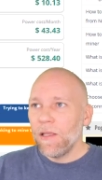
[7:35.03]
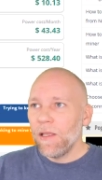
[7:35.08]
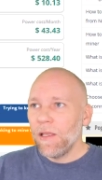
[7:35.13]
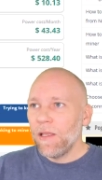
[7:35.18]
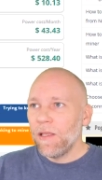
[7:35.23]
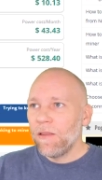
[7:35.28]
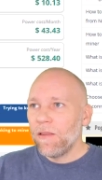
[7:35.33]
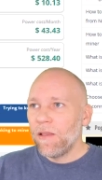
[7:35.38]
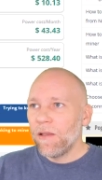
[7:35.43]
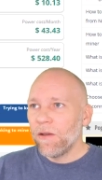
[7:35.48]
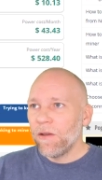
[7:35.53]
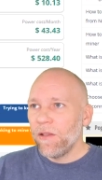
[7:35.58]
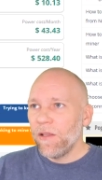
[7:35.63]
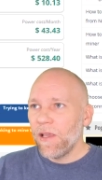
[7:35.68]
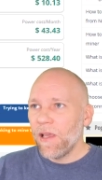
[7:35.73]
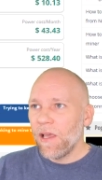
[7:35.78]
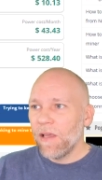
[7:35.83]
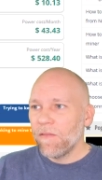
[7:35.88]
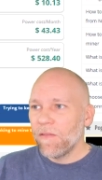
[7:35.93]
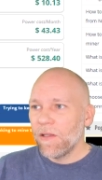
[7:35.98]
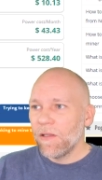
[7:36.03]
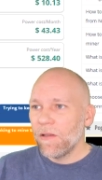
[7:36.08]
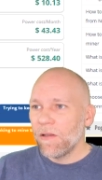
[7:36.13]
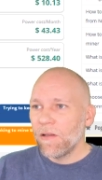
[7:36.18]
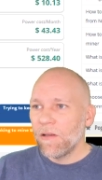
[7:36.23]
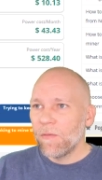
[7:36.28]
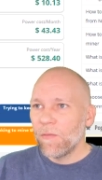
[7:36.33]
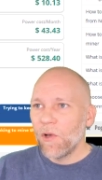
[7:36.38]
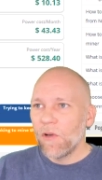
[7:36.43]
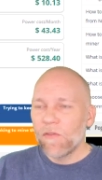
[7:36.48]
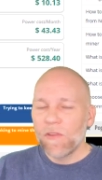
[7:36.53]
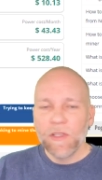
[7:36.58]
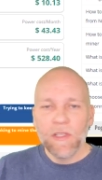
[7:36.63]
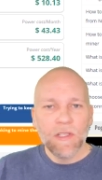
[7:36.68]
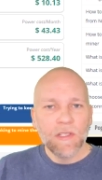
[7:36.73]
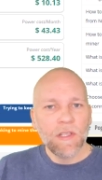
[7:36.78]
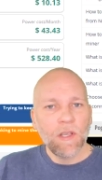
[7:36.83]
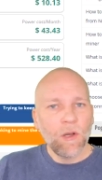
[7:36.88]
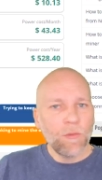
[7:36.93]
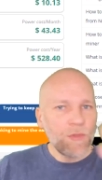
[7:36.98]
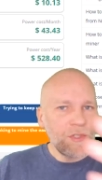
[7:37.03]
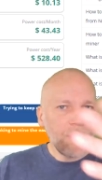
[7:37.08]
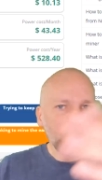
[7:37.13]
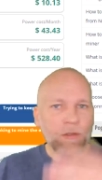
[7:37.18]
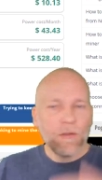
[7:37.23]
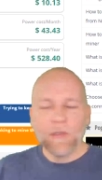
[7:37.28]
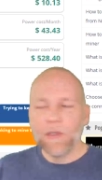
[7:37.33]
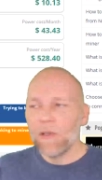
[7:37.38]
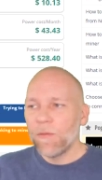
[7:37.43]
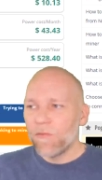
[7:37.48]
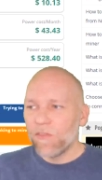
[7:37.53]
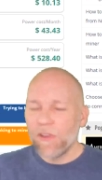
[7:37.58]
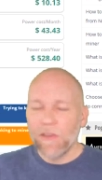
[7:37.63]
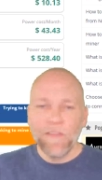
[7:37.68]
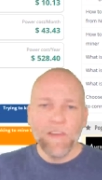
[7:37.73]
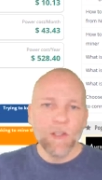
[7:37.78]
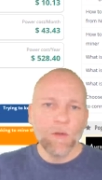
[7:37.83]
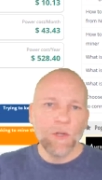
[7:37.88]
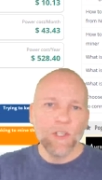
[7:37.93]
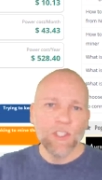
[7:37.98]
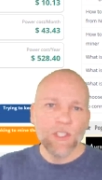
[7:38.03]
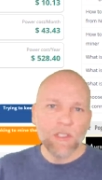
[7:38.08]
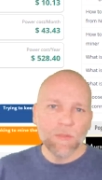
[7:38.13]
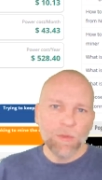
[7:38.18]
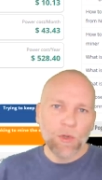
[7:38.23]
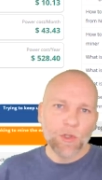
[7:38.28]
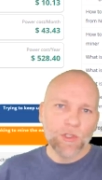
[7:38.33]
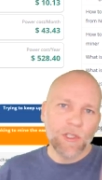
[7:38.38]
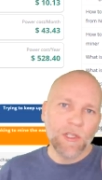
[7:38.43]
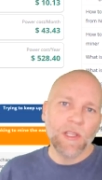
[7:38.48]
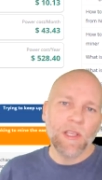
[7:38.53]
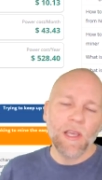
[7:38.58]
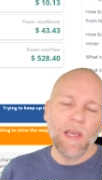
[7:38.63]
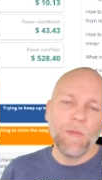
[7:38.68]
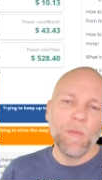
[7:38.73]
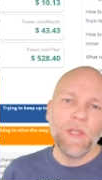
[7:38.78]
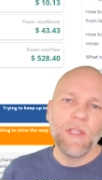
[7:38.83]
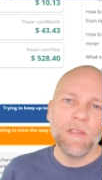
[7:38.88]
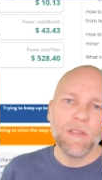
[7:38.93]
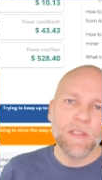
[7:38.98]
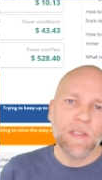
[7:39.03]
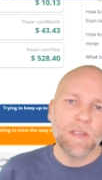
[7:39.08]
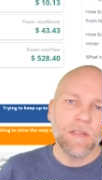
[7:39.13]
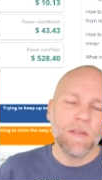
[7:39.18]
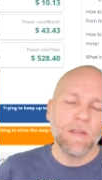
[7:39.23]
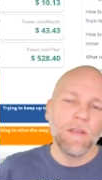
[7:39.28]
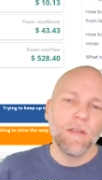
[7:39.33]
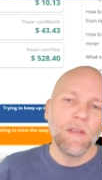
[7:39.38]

And there you have it. Um, hopefully this helped you. Um, if you have any questions, post in the comments.